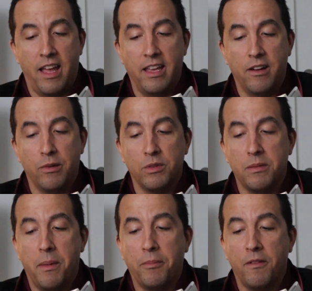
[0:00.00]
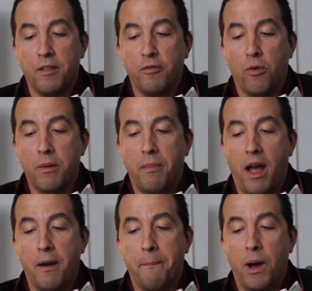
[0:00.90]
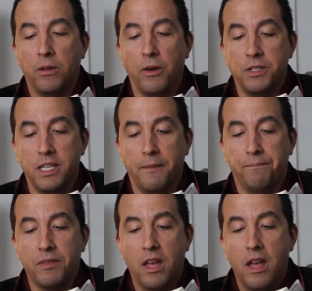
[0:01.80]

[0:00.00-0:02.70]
that year and was a member of the Fort Myer polo team.